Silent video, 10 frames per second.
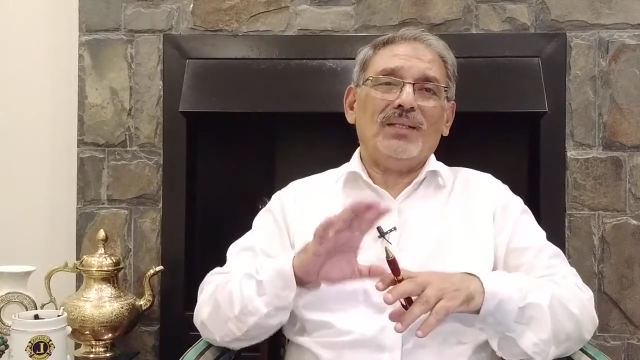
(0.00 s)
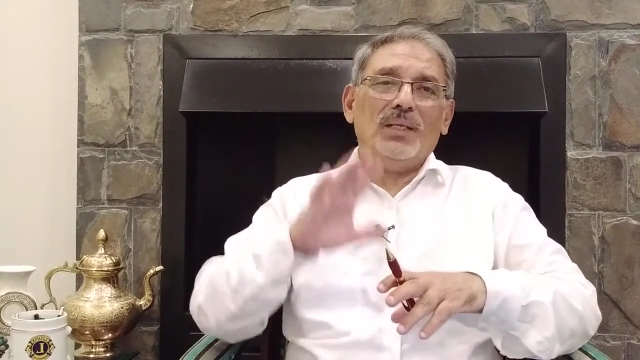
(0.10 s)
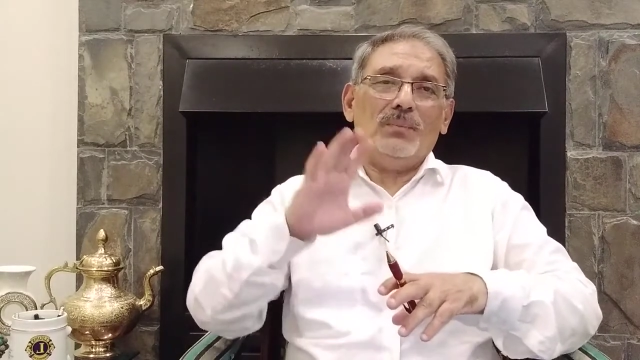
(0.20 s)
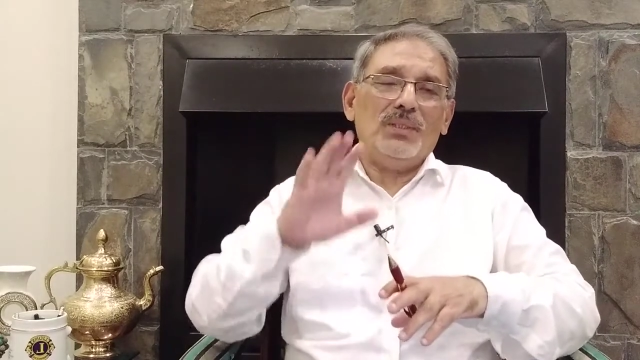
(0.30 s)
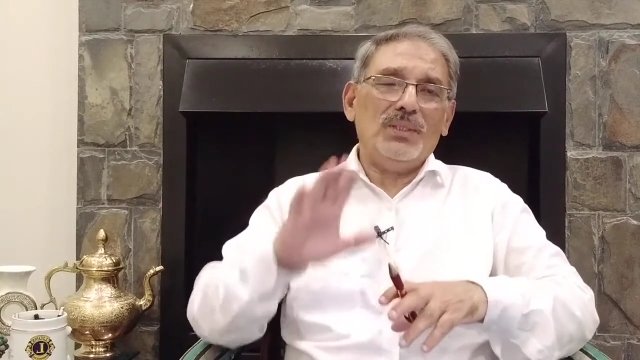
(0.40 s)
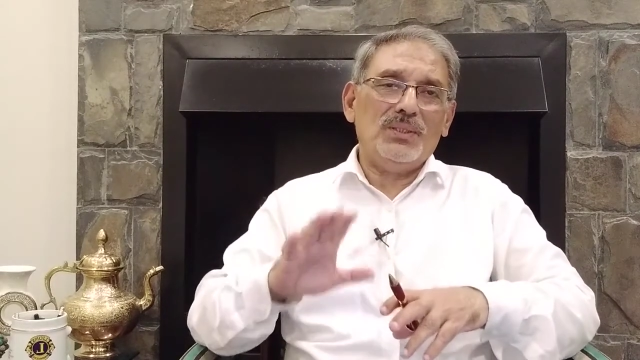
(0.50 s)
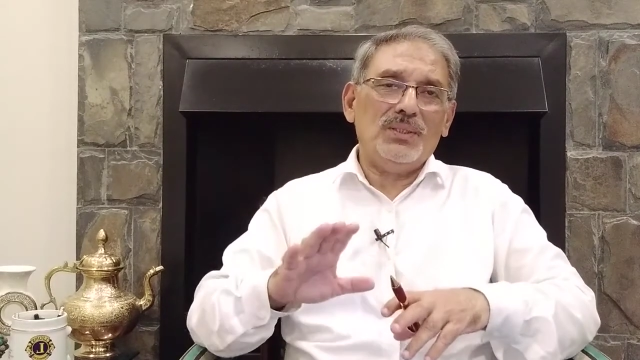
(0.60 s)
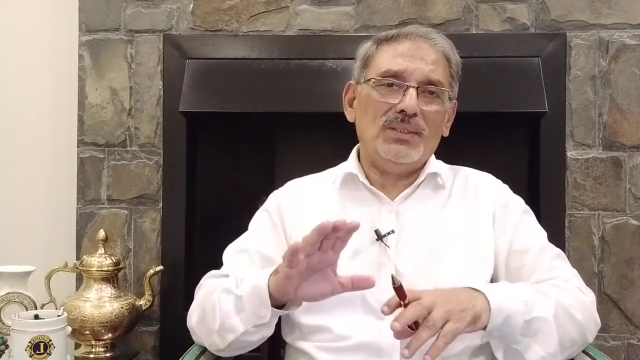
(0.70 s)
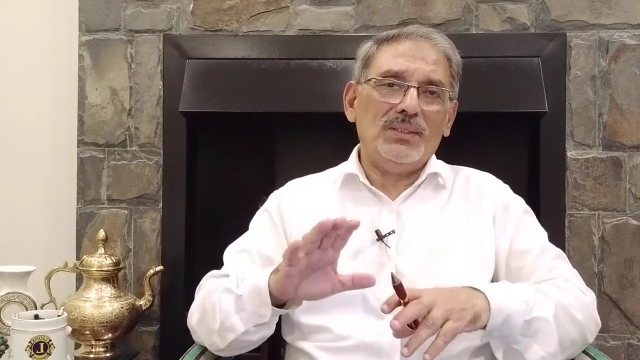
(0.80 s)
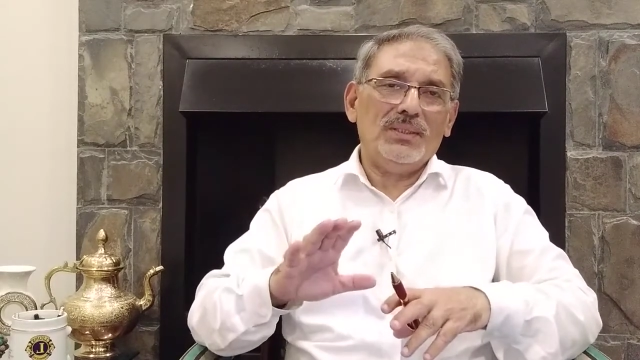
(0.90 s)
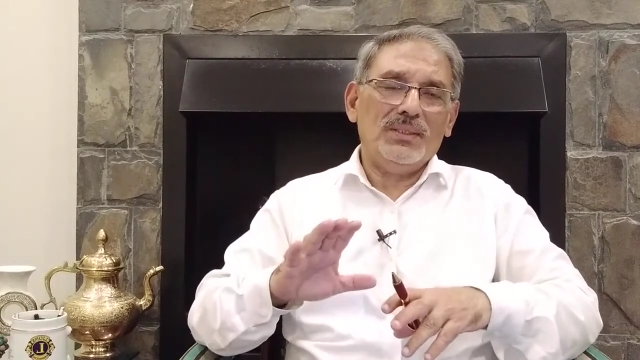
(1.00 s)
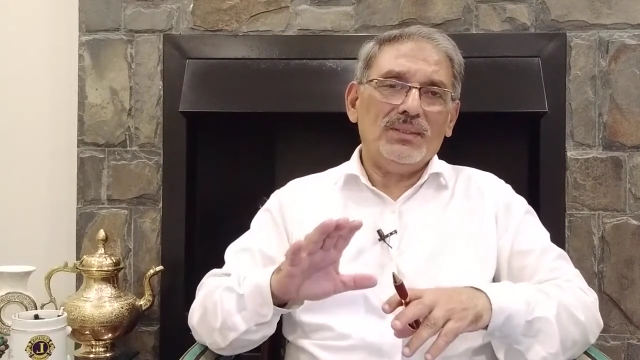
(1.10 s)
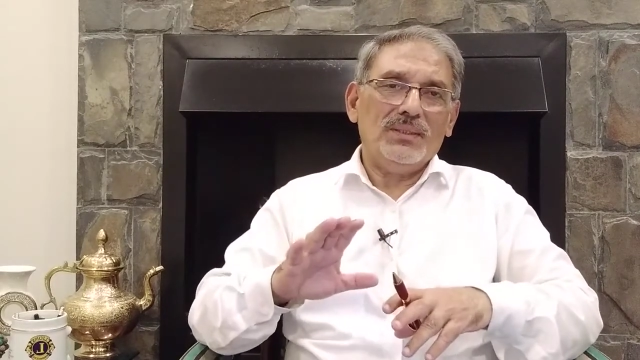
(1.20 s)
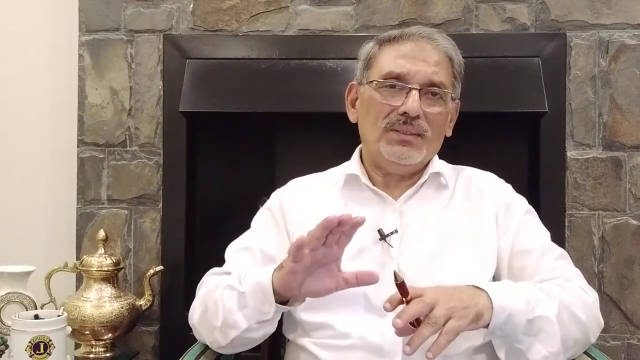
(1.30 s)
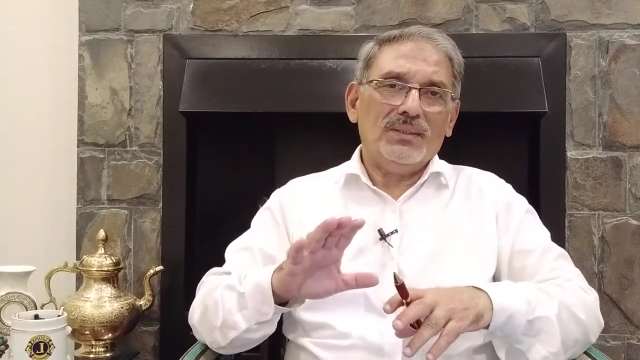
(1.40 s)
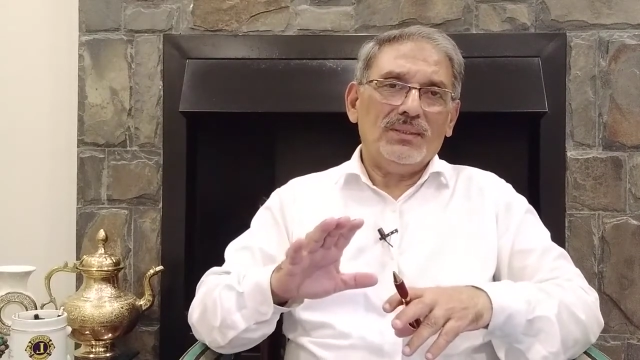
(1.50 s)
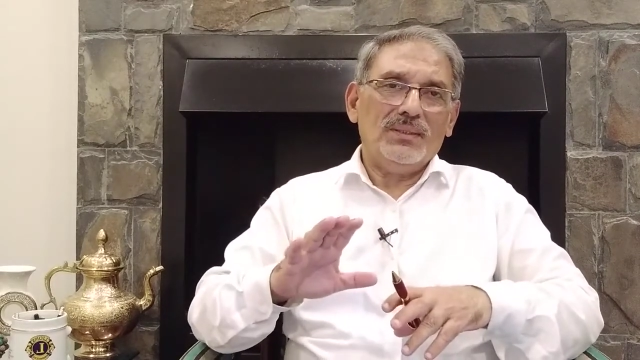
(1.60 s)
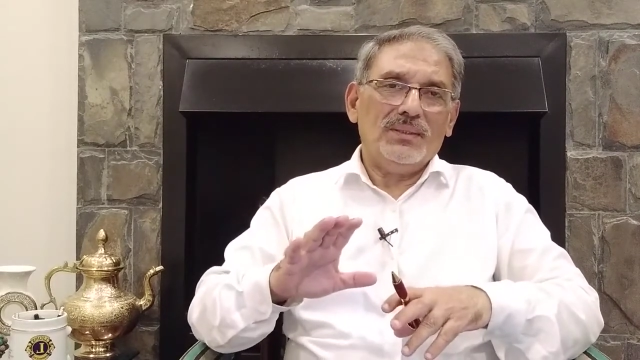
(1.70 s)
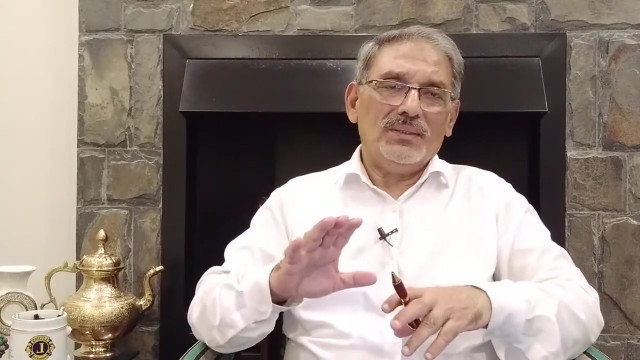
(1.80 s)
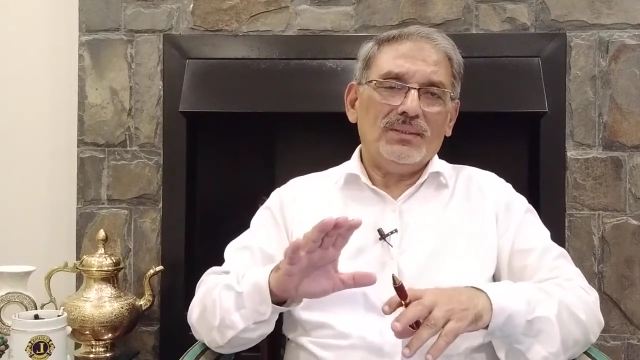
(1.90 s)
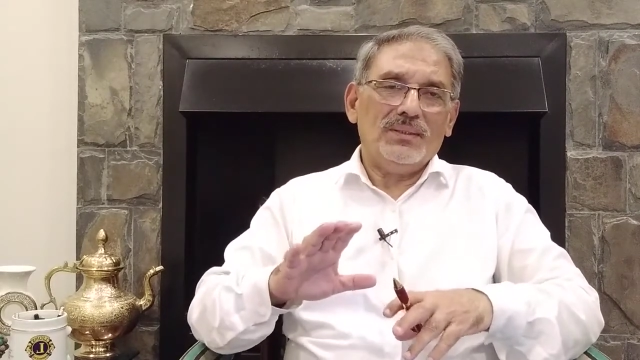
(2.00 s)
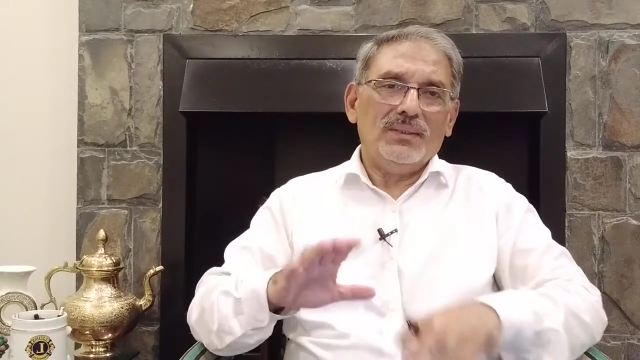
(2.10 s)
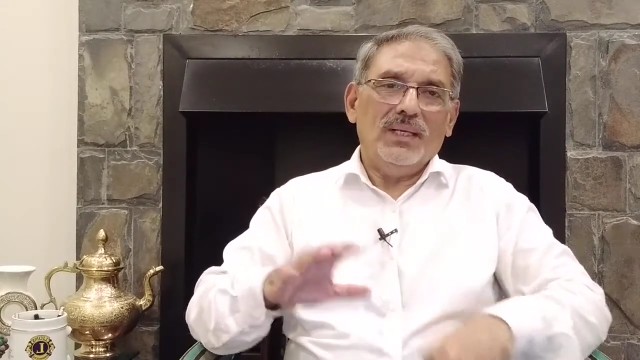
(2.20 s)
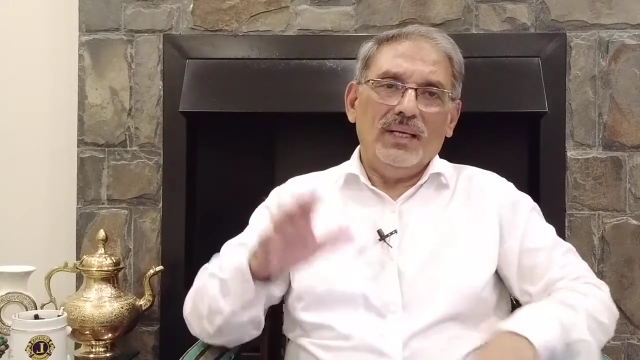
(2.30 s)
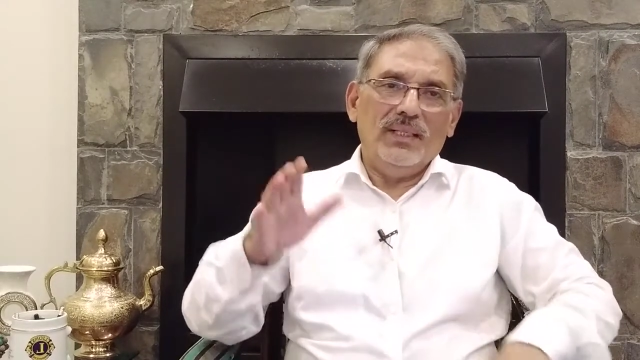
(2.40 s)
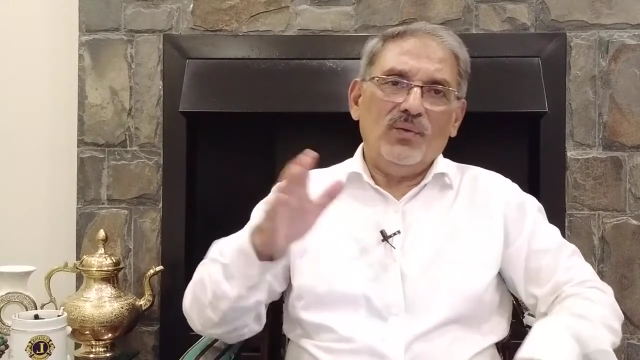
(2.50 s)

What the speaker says: Termination and